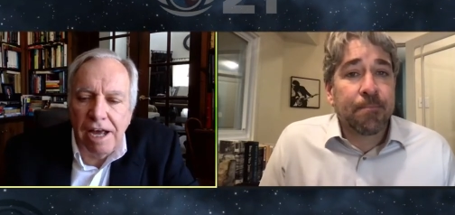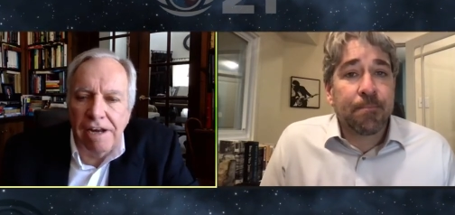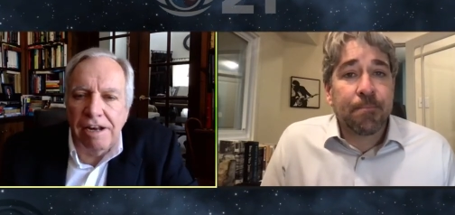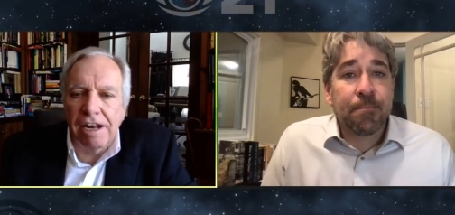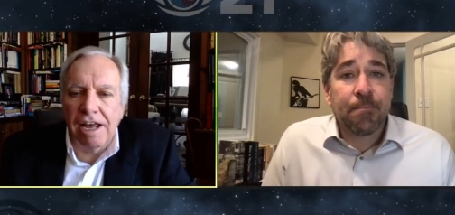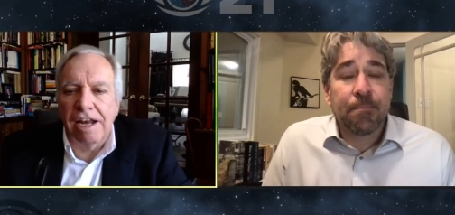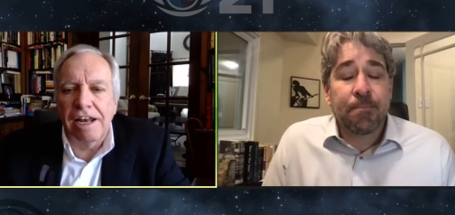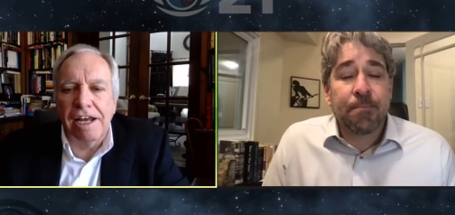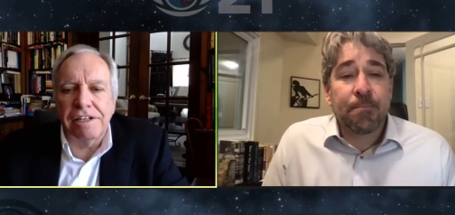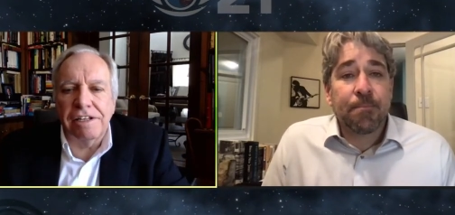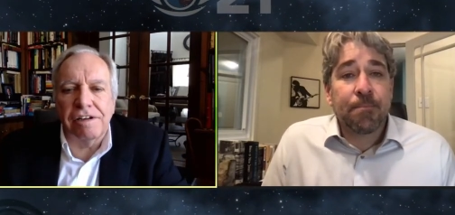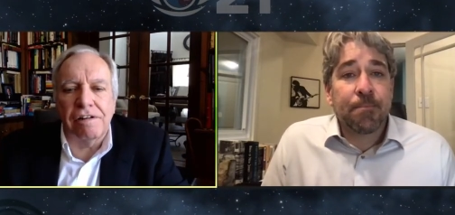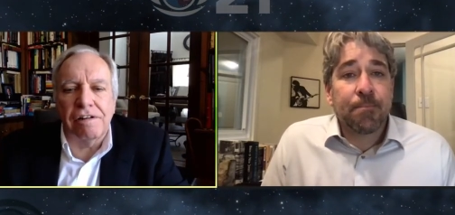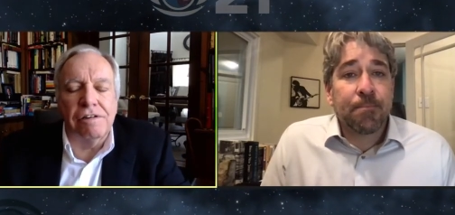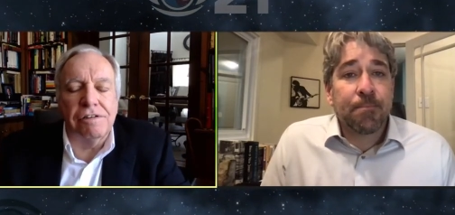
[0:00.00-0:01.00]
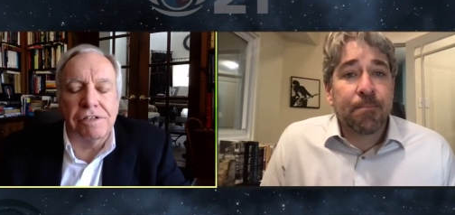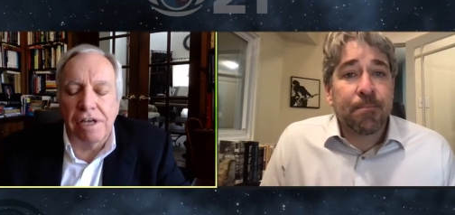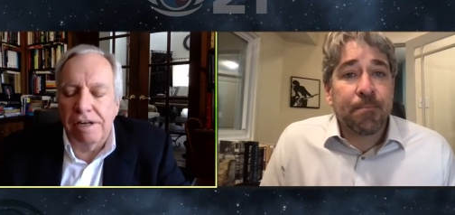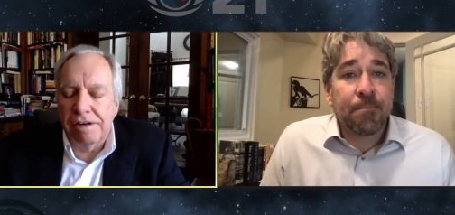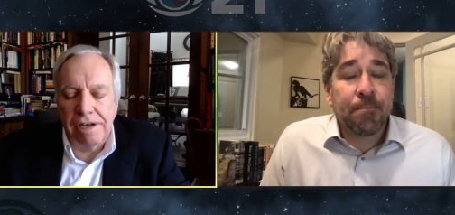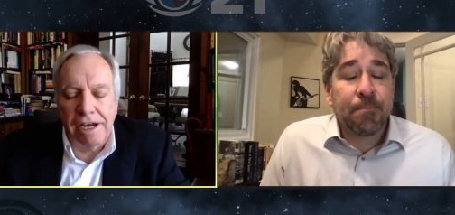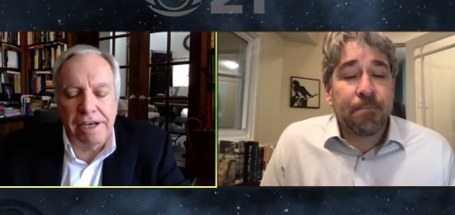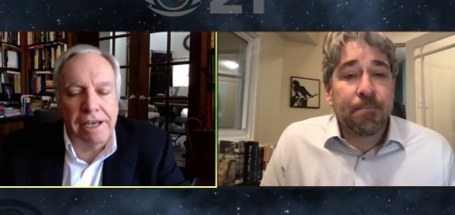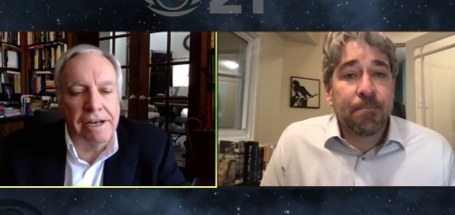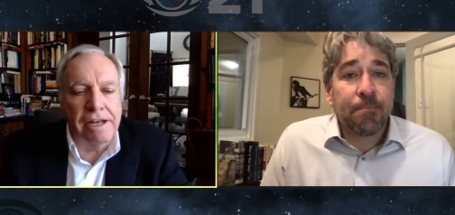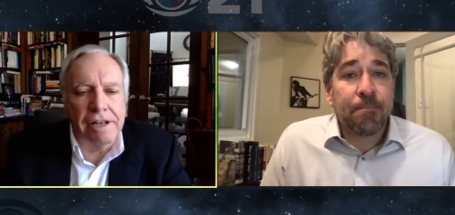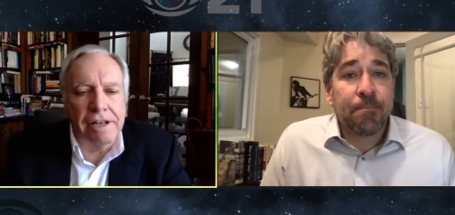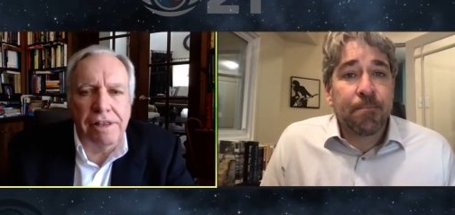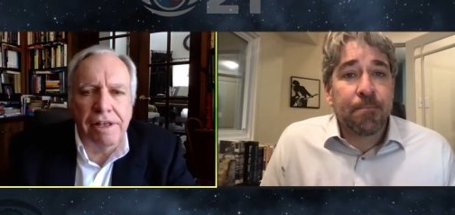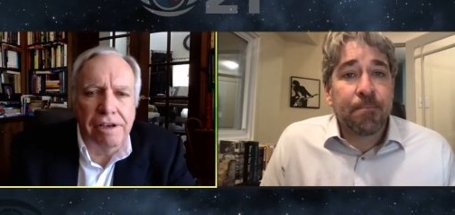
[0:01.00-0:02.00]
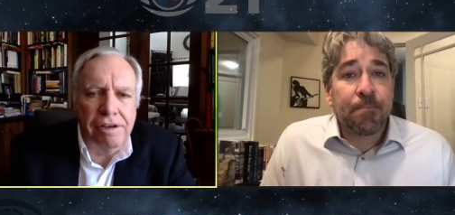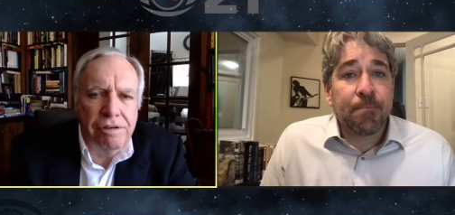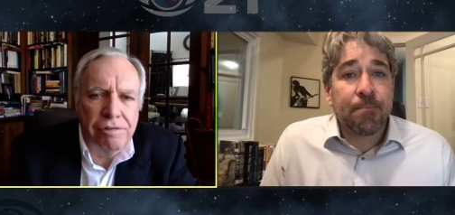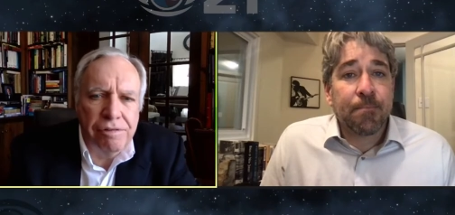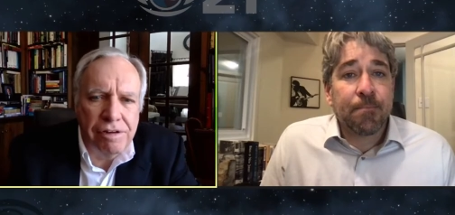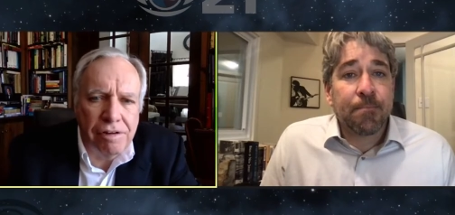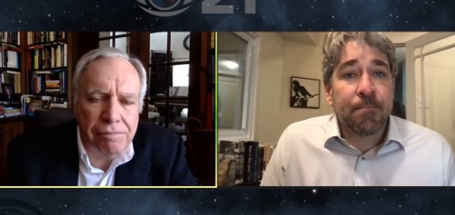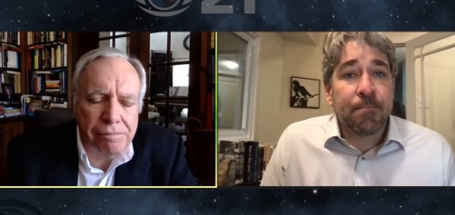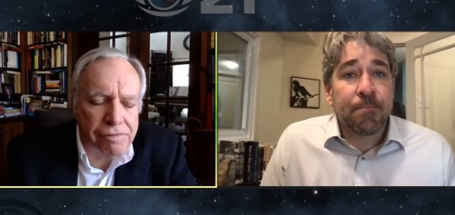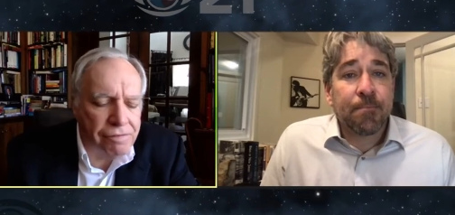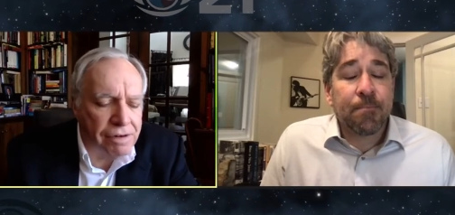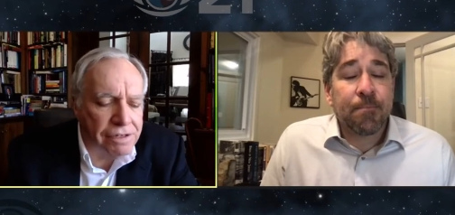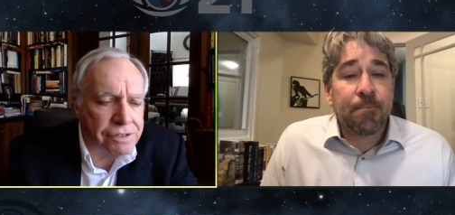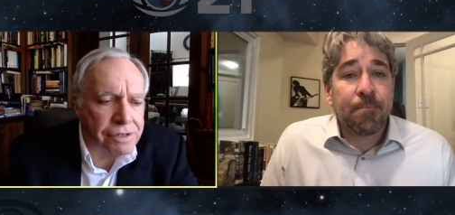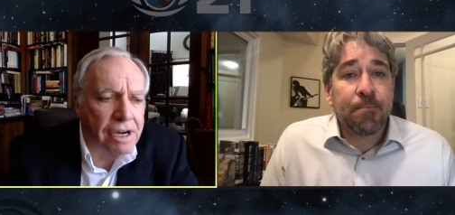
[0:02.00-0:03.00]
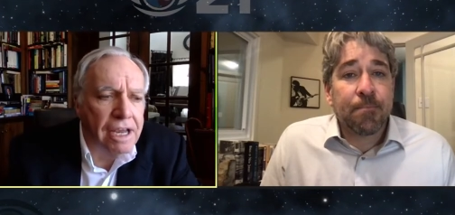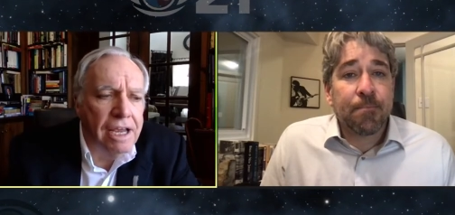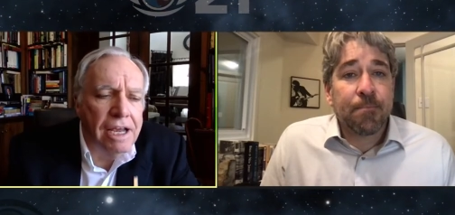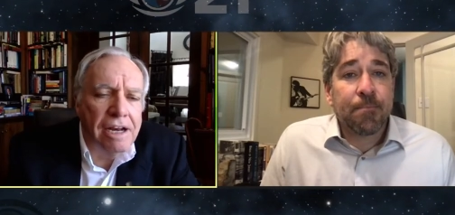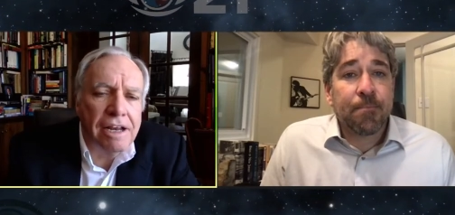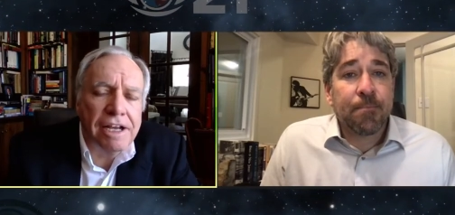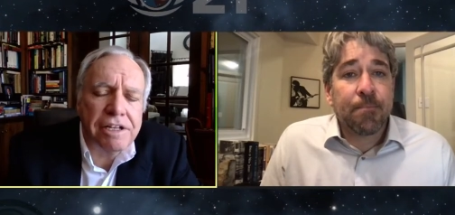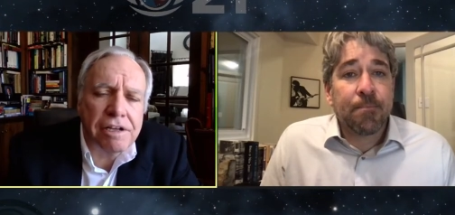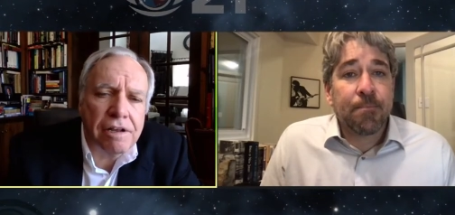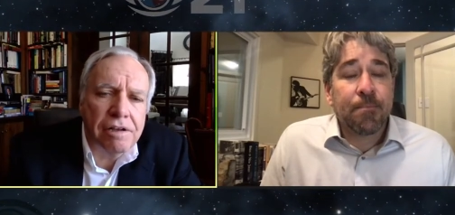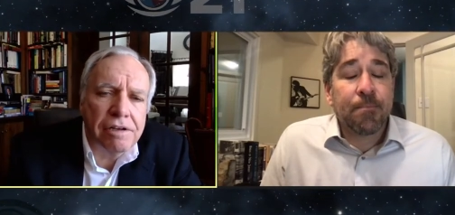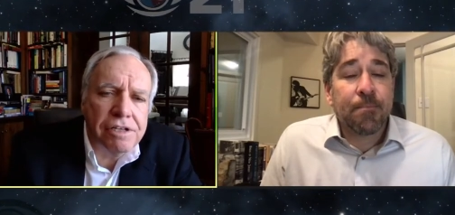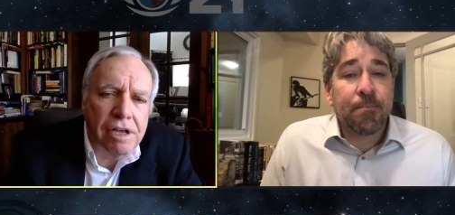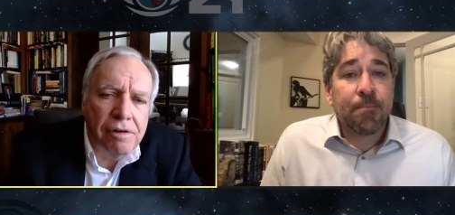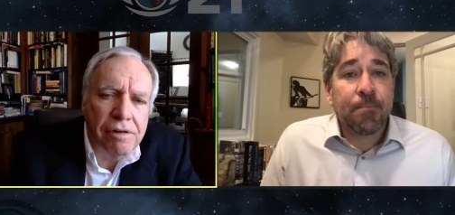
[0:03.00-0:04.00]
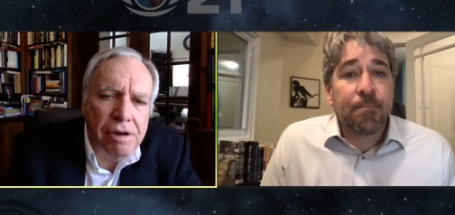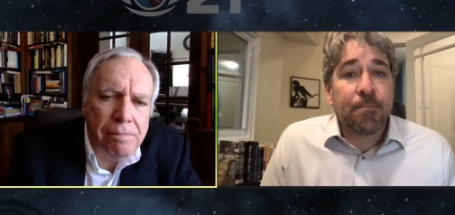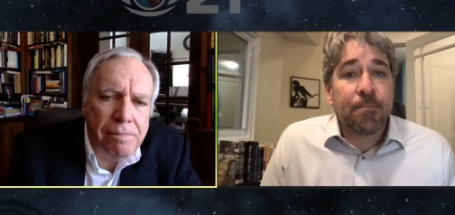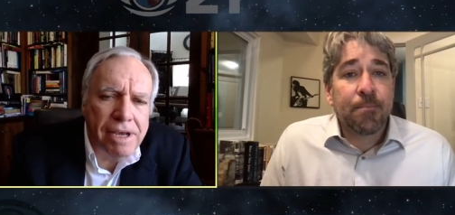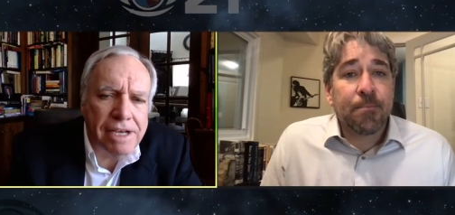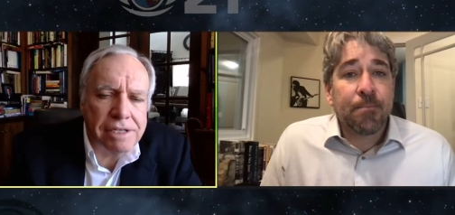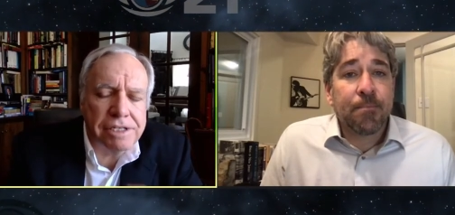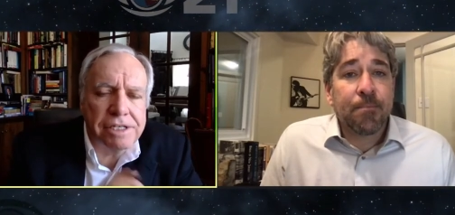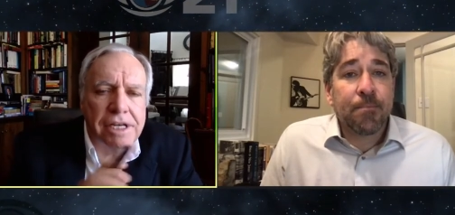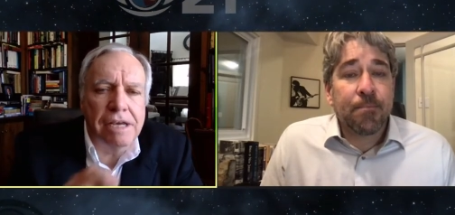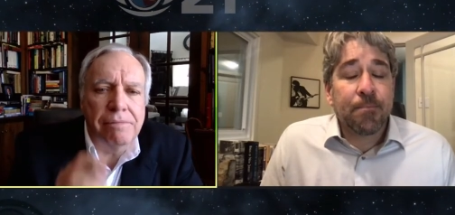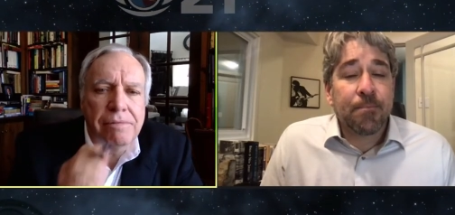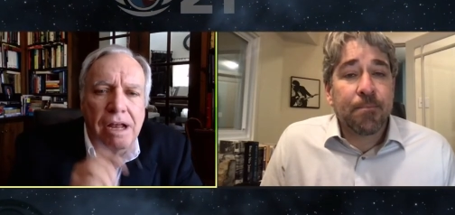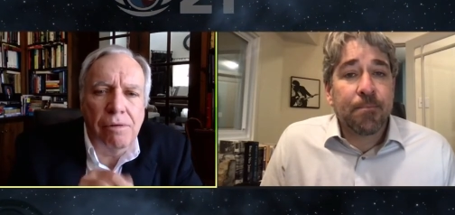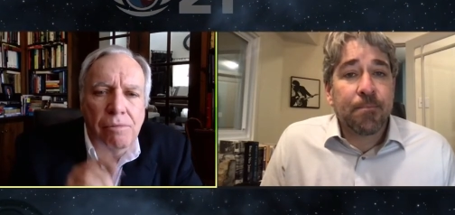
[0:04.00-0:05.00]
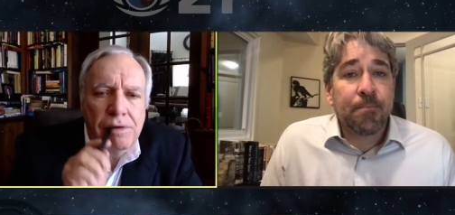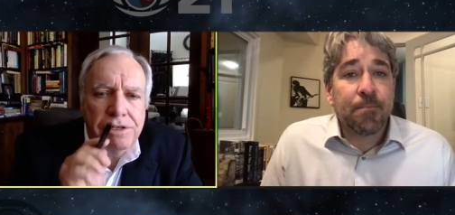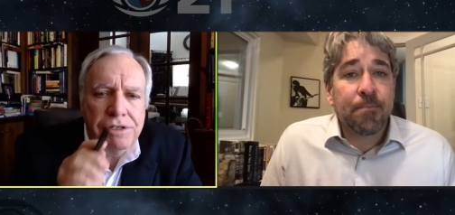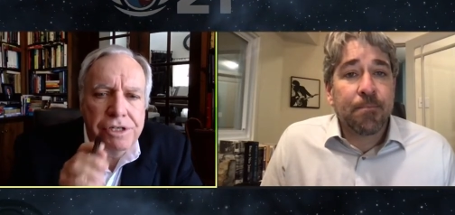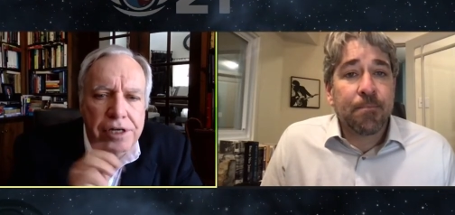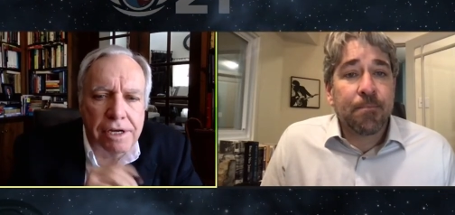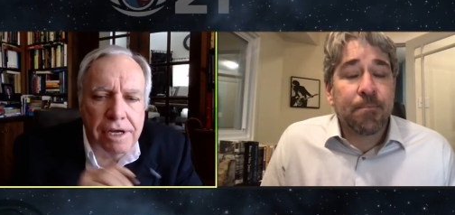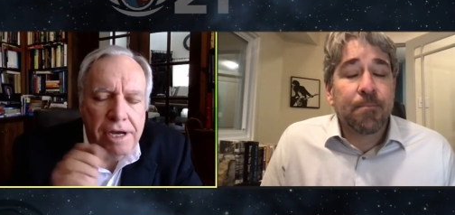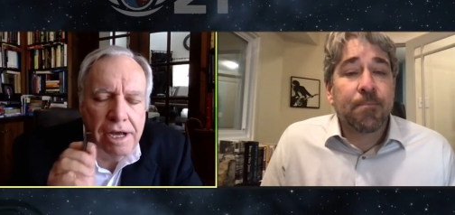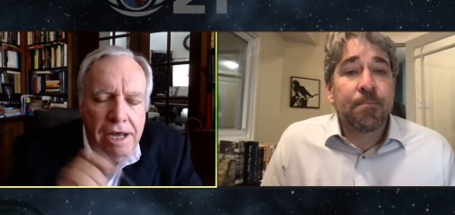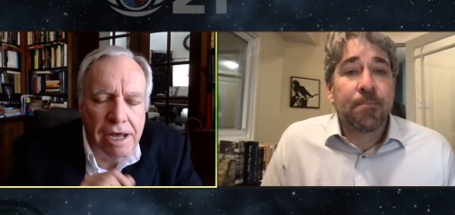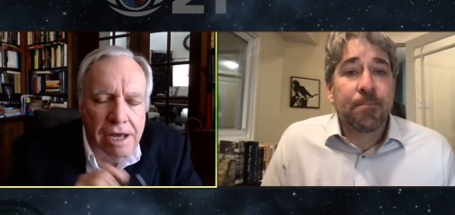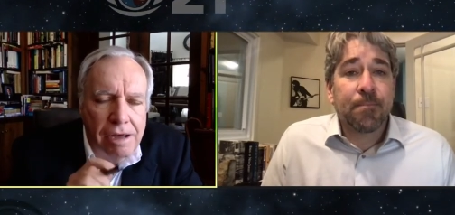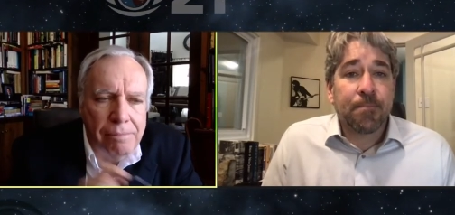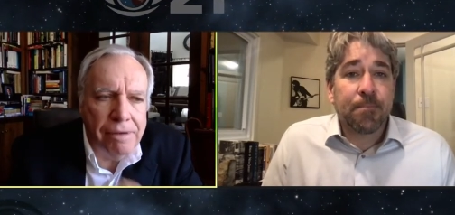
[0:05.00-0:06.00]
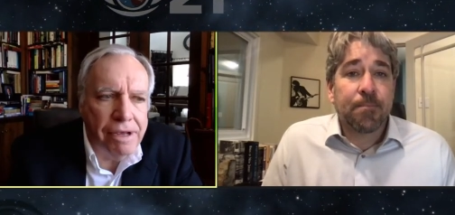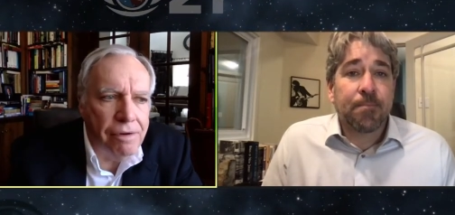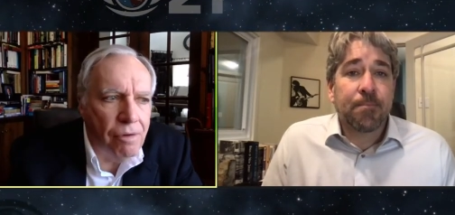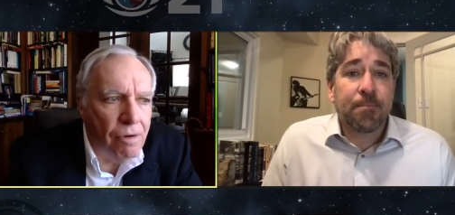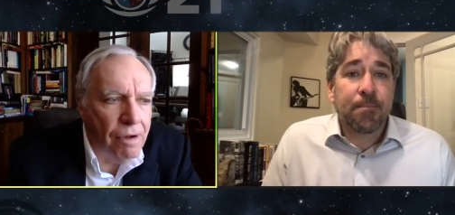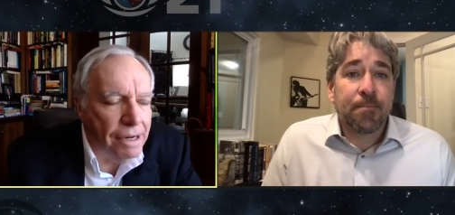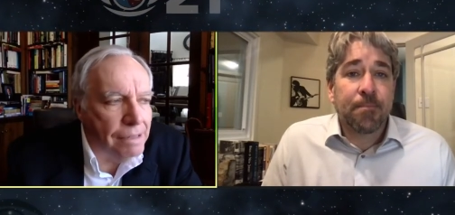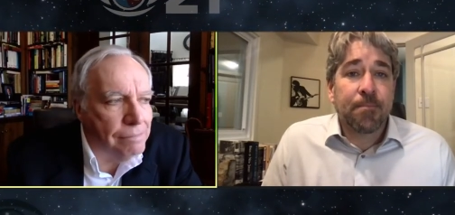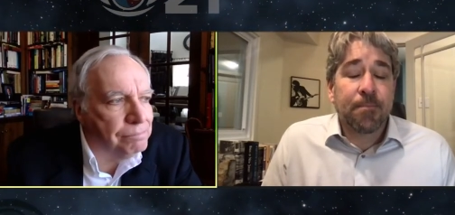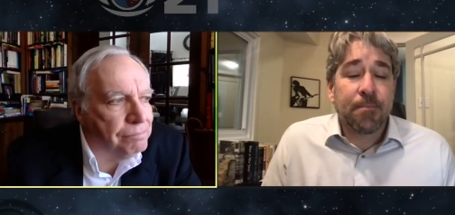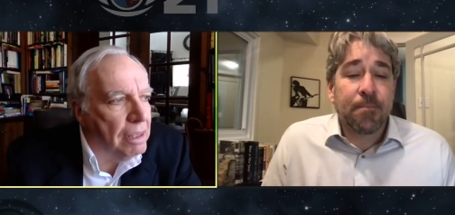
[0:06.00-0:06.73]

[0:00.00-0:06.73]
Speaker 1: I'd, I'd, like to close, and I cannot thank you enough, Professor. I'd like to close. I'm going to make a statement. I want you to comment on it.